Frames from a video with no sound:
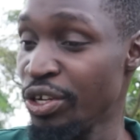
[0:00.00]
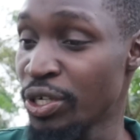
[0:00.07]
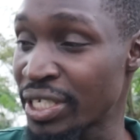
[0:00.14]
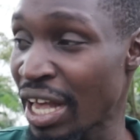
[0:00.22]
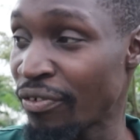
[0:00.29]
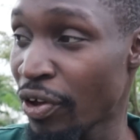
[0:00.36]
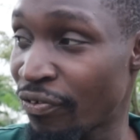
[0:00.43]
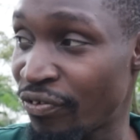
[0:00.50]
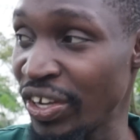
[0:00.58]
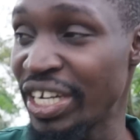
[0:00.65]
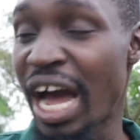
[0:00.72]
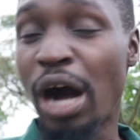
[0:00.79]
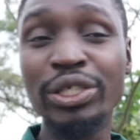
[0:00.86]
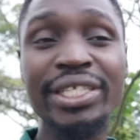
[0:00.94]
serve your
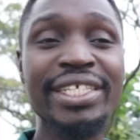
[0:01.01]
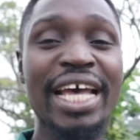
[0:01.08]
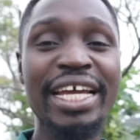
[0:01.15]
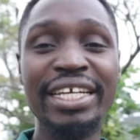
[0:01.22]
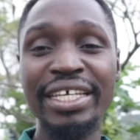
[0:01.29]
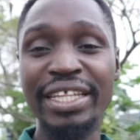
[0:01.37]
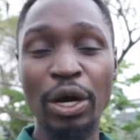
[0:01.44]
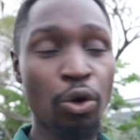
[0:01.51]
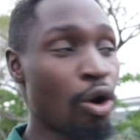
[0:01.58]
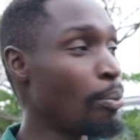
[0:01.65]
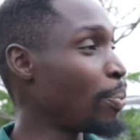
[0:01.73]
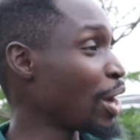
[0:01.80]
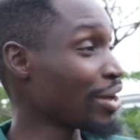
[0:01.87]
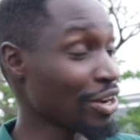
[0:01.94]
feed outside in the
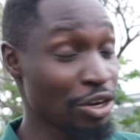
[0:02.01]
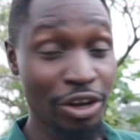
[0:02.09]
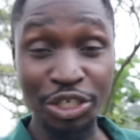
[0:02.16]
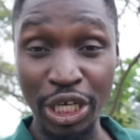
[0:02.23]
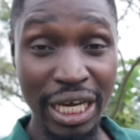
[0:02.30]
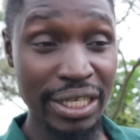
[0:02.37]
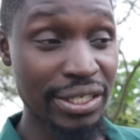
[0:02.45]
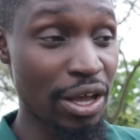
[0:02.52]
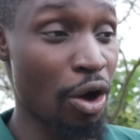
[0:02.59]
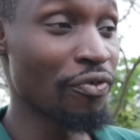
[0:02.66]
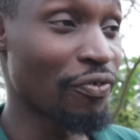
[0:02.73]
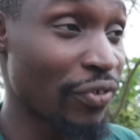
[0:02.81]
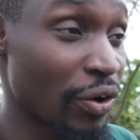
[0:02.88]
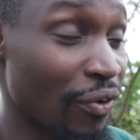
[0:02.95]
compound and your chickens are
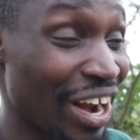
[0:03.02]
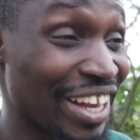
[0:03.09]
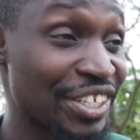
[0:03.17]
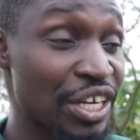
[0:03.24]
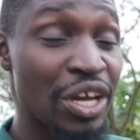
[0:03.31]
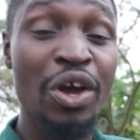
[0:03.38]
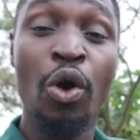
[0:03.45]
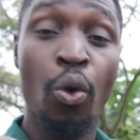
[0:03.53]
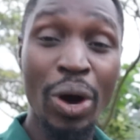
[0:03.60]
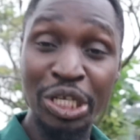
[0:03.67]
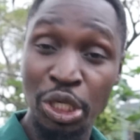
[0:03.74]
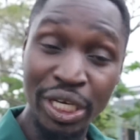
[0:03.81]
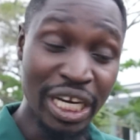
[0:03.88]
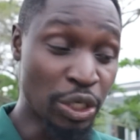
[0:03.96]
on free range,
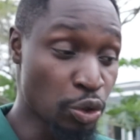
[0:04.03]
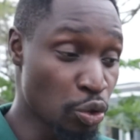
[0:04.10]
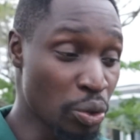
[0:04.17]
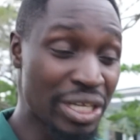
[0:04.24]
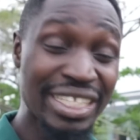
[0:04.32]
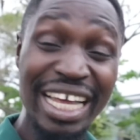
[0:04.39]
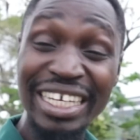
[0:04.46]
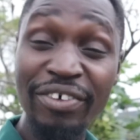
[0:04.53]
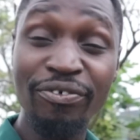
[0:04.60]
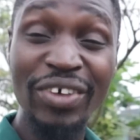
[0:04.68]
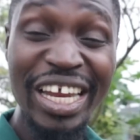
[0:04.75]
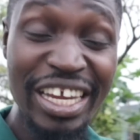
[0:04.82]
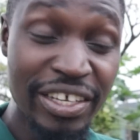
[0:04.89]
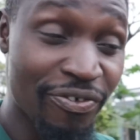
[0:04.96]
what you need to do is that if
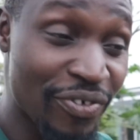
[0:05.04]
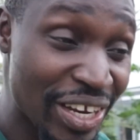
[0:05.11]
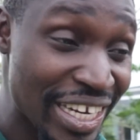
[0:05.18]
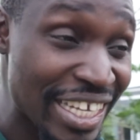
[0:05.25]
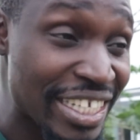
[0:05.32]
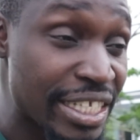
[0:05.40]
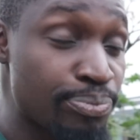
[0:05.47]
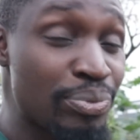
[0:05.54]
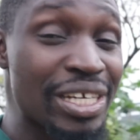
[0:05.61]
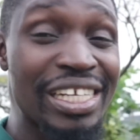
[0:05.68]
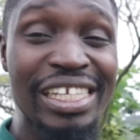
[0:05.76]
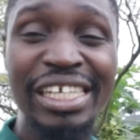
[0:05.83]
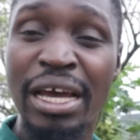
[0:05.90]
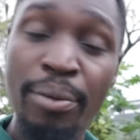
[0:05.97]
any feed is
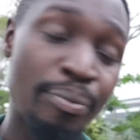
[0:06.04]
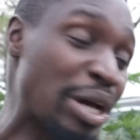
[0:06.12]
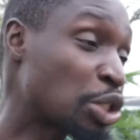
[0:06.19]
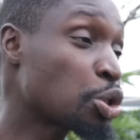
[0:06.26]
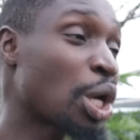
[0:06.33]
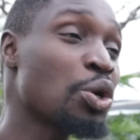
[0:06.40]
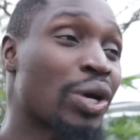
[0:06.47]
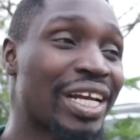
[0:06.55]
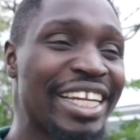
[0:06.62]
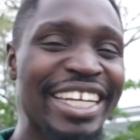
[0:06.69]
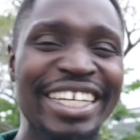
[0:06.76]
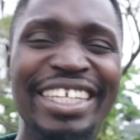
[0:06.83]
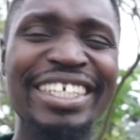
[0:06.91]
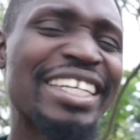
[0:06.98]
spilled, make sure you
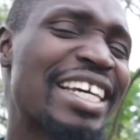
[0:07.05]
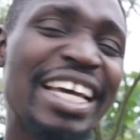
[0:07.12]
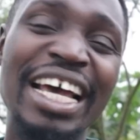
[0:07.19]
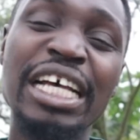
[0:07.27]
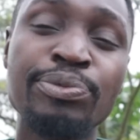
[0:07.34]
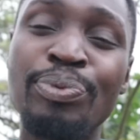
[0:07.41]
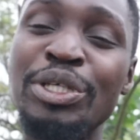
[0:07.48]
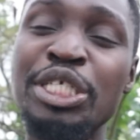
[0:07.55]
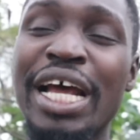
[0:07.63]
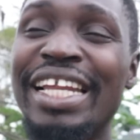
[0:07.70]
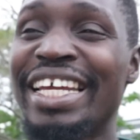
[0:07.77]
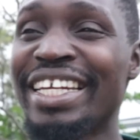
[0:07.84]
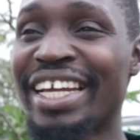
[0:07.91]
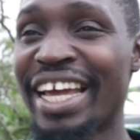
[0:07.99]
clean it,
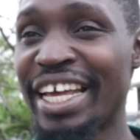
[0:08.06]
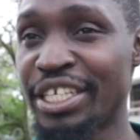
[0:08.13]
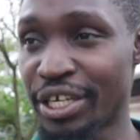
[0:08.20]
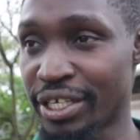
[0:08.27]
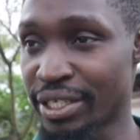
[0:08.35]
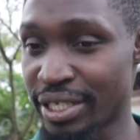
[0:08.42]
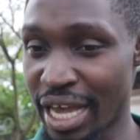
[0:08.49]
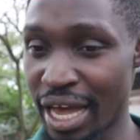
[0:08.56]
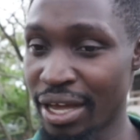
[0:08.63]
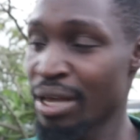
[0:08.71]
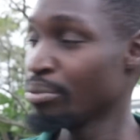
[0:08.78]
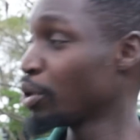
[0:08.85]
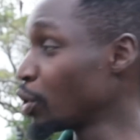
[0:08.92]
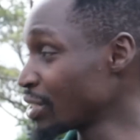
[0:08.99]
especially in cages. Yeah,
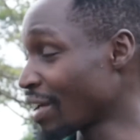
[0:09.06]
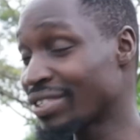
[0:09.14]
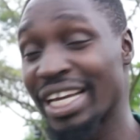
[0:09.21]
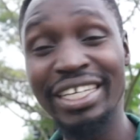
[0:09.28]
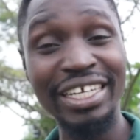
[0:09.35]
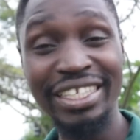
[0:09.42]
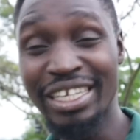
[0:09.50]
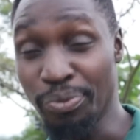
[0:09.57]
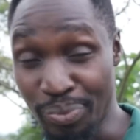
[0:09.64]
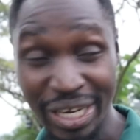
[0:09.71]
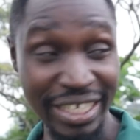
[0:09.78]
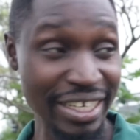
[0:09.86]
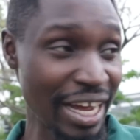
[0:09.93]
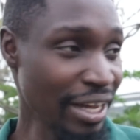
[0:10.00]
because I've said in deep
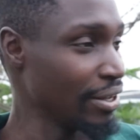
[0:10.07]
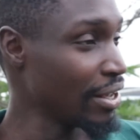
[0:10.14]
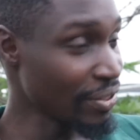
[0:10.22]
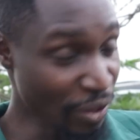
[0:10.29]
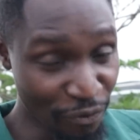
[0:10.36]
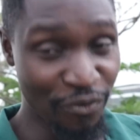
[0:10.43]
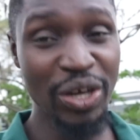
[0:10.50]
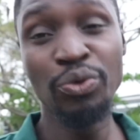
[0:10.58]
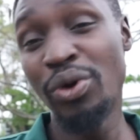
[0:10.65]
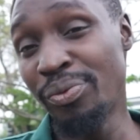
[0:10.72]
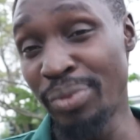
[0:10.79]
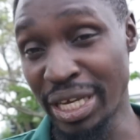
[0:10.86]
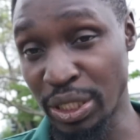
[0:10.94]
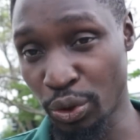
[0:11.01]
litter, the feed will
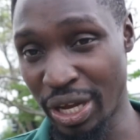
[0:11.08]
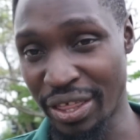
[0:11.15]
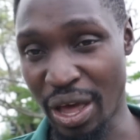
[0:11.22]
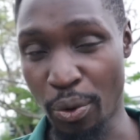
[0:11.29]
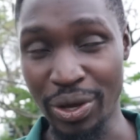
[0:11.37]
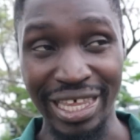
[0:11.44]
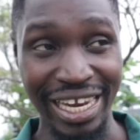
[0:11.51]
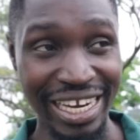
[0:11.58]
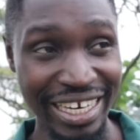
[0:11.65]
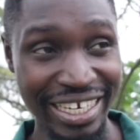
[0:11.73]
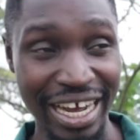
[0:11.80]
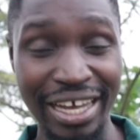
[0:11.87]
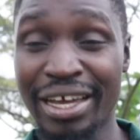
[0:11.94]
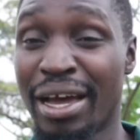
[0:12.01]
mix together with the
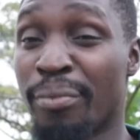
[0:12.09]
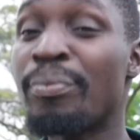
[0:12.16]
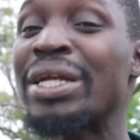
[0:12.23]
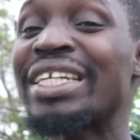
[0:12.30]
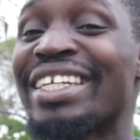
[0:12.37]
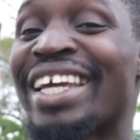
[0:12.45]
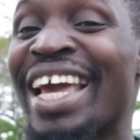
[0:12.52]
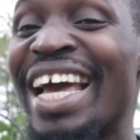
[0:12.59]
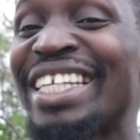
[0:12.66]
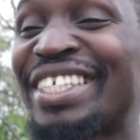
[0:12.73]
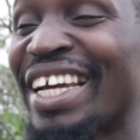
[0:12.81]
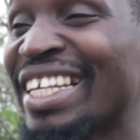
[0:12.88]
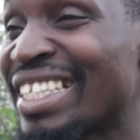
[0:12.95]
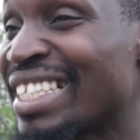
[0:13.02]
litter. But in
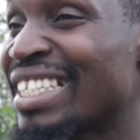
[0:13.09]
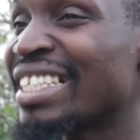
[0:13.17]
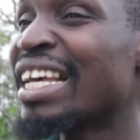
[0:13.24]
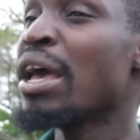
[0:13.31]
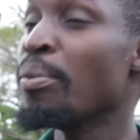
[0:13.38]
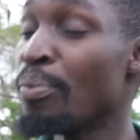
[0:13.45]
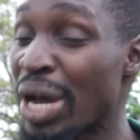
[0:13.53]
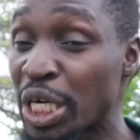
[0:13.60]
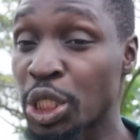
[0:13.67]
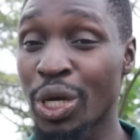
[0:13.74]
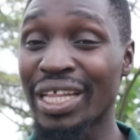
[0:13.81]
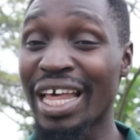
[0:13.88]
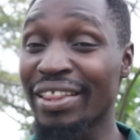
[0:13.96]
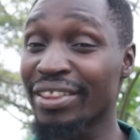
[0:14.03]
cages, make
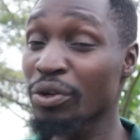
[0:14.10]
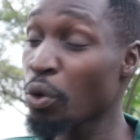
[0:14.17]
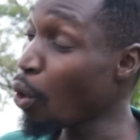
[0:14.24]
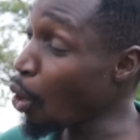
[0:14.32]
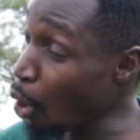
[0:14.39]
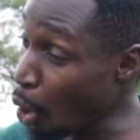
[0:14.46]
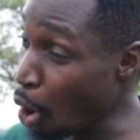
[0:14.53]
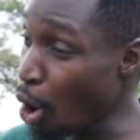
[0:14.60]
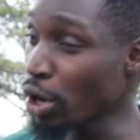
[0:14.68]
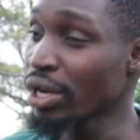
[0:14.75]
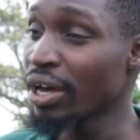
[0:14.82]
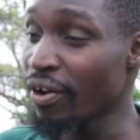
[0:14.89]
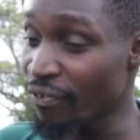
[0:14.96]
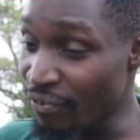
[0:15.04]
sure that
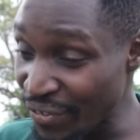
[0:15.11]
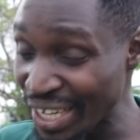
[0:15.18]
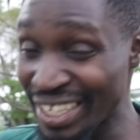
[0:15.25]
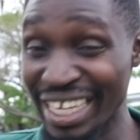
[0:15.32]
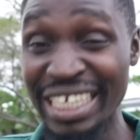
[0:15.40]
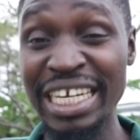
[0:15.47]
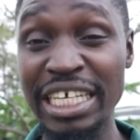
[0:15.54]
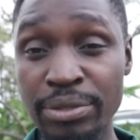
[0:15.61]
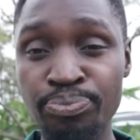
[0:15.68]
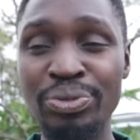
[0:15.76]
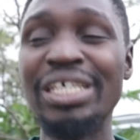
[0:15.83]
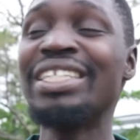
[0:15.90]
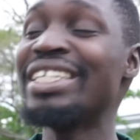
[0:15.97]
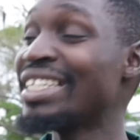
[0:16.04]
all feed that has
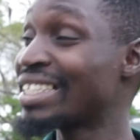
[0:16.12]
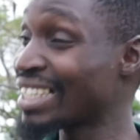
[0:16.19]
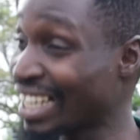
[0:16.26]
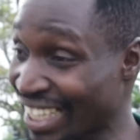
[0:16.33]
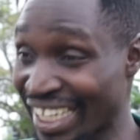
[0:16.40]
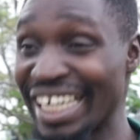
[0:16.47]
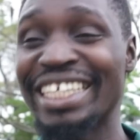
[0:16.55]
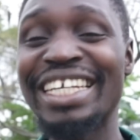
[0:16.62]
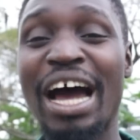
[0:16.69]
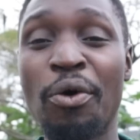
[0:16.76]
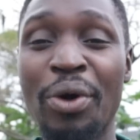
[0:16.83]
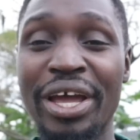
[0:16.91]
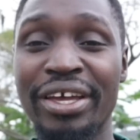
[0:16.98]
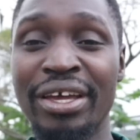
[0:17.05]
spilled is cleaned
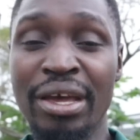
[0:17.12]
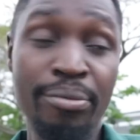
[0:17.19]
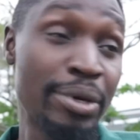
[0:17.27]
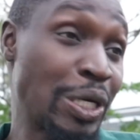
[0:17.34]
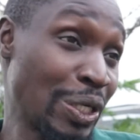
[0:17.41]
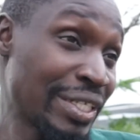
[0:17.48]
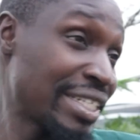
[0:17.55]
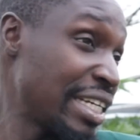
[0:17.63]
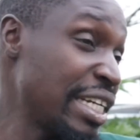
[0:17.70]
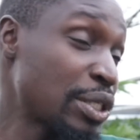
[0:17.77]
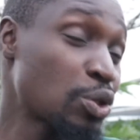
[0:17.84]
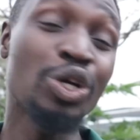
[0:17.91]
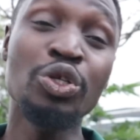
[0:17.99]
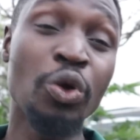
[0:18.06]
away because
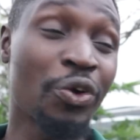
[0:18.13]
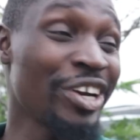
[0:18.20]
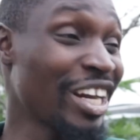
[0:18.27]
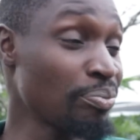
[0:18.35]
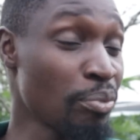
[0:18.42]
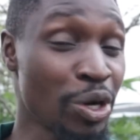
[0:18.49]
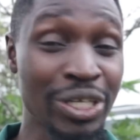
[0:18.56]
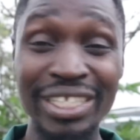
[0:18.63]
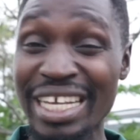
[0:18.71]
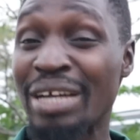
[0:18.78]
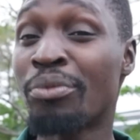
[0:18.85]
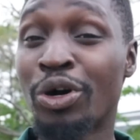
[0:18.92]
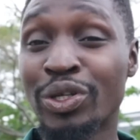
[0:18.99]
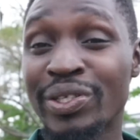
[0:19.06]
it's going to create molds,
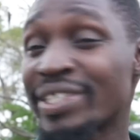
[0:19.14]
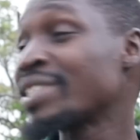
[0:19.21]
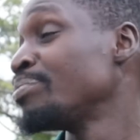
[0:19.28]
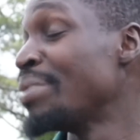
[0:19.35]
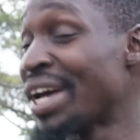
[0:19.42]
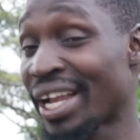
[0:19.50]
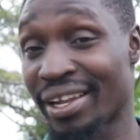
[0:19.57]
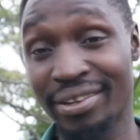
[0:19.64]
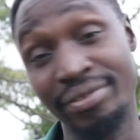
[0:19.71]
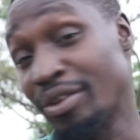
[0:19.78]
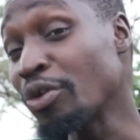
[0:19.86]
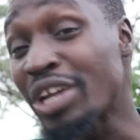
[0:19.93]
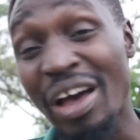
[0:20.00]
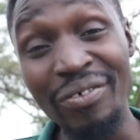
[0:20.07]
and molds smell.
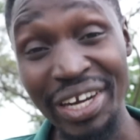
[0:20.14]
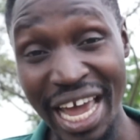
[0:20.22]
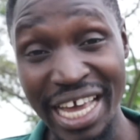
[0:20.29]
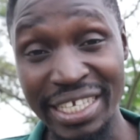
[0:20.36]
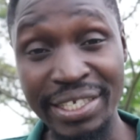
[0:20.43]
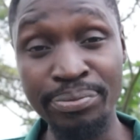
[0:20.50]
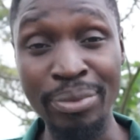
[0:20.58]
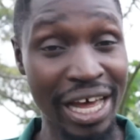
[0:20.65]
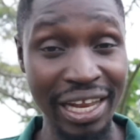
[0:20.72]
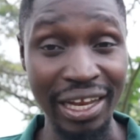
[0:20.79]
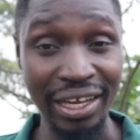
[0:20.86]
They don't have a nice smell.